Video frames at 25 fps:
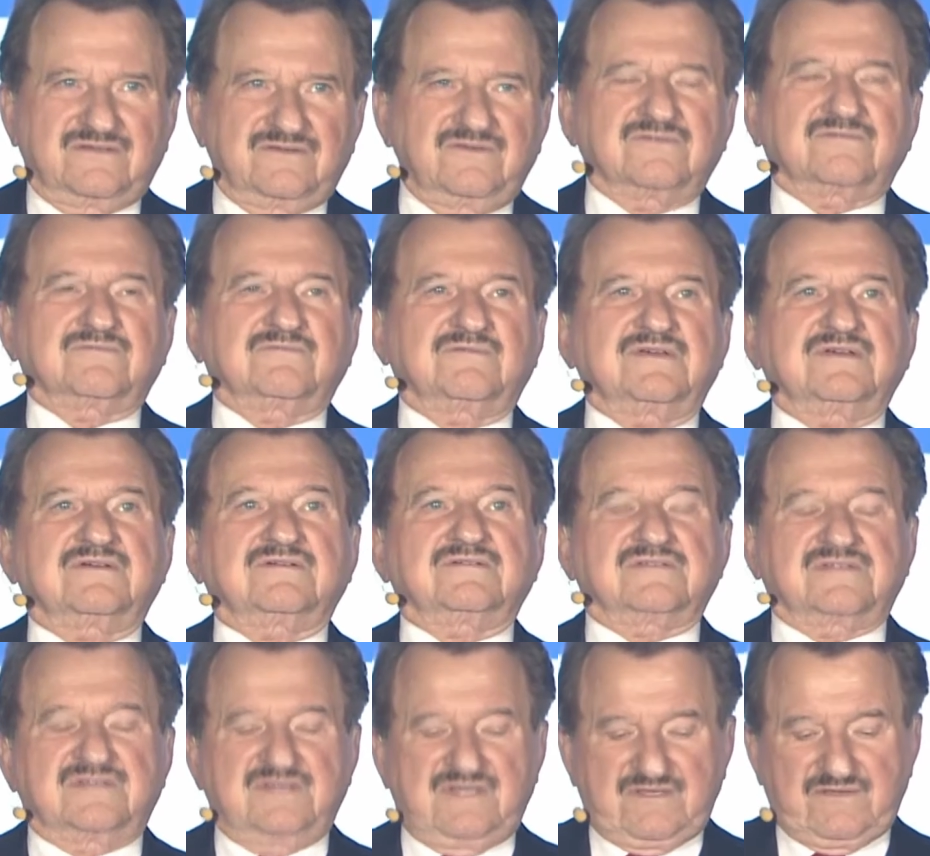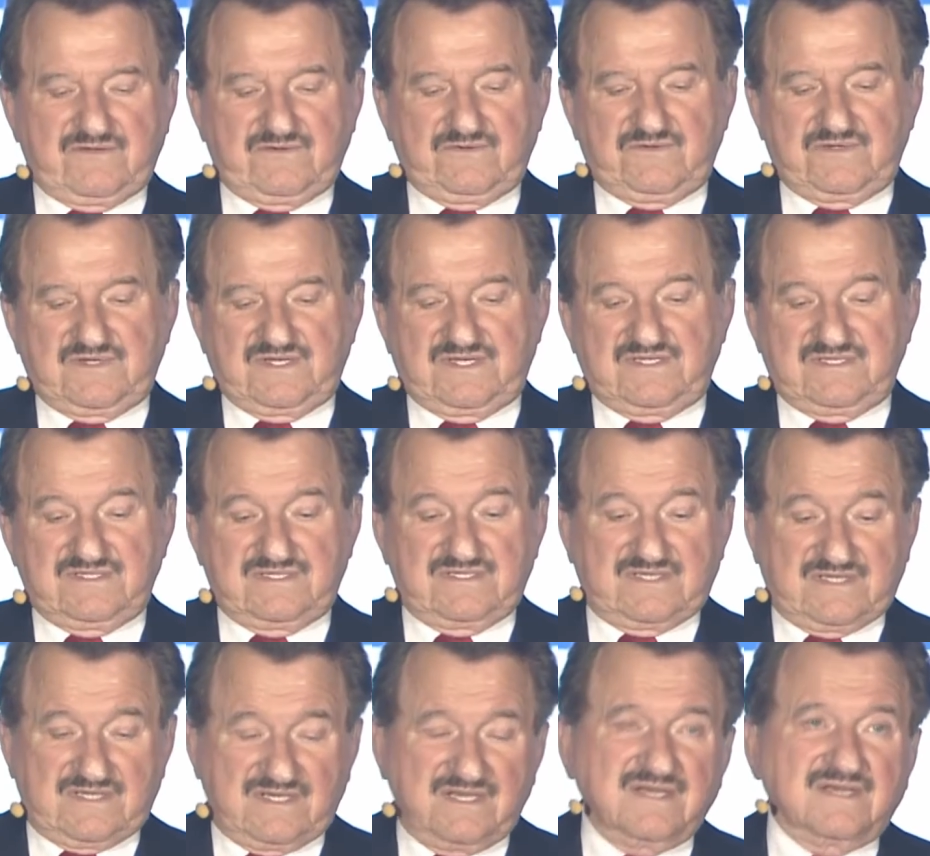usually on single
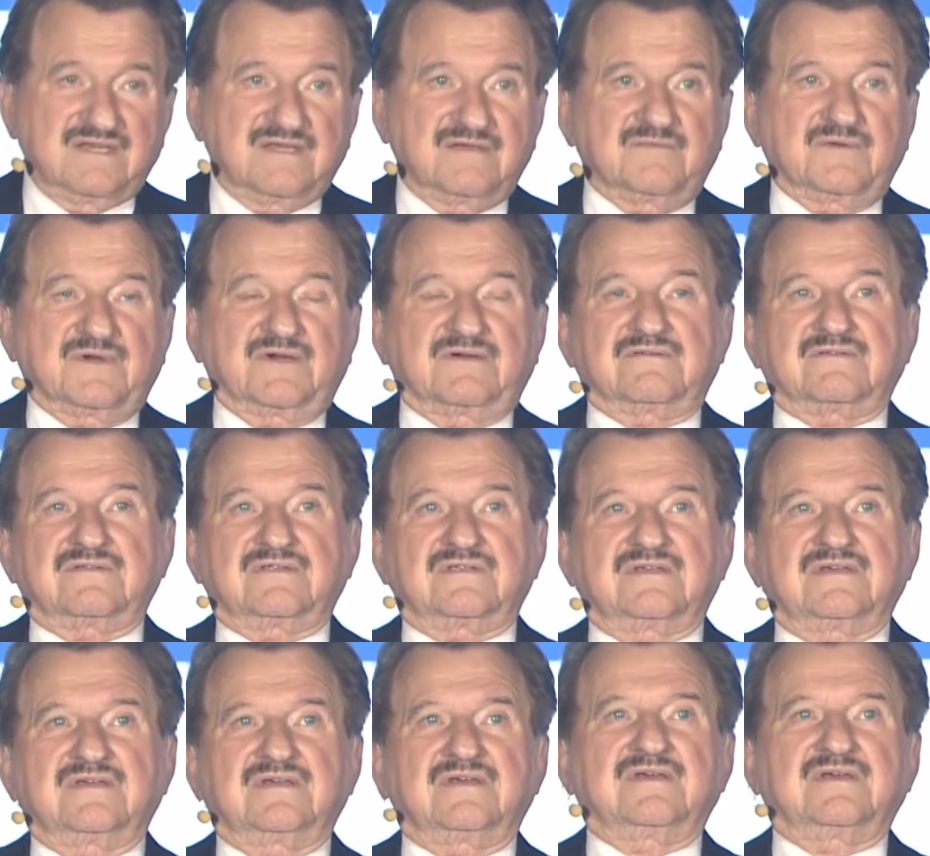genes, about